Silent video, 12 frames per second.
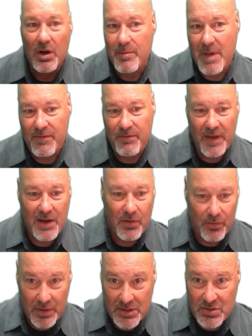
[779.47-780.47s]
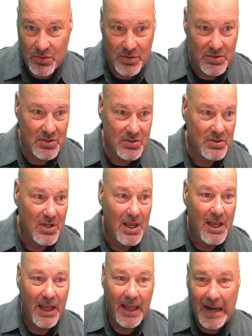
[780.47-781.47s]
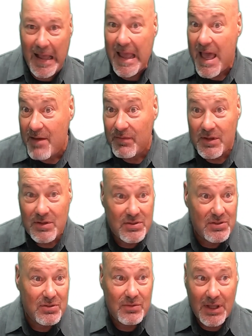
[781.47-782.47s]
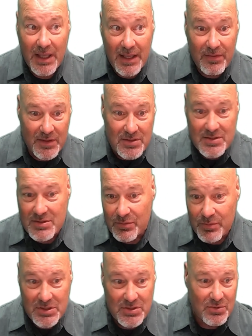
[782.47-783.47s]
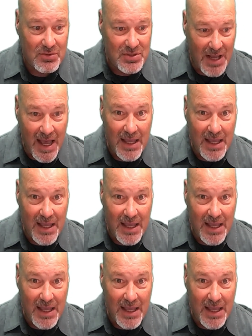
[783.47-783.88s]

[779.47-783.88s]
of my favorite resources, and I have this too. Again, this is a resource I